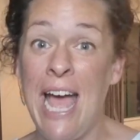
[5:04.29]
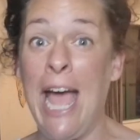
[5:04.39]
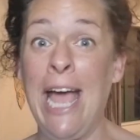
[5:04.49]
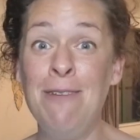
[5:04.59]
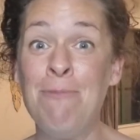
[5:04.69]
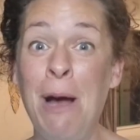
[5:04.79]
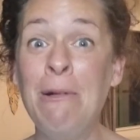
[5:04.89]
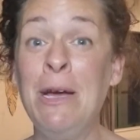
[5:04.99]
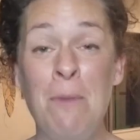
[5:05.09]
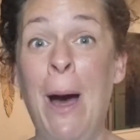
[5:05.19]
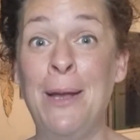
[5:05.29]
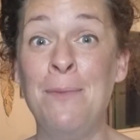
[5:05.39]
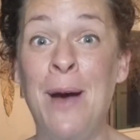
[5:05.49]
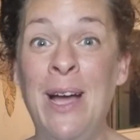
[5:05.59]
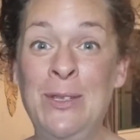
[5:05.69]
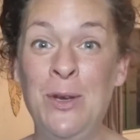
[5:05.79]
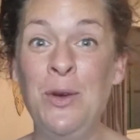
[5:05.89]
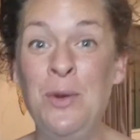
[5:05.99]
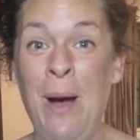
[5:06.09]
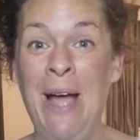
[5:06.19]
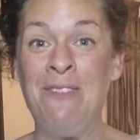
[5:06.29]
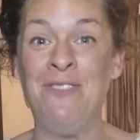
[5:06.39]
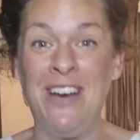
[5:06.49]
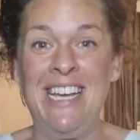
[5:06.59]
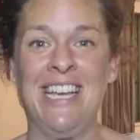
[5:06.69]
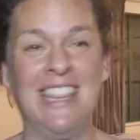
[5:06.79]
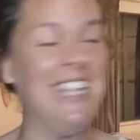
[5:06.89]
and welcome Haramai to my whare.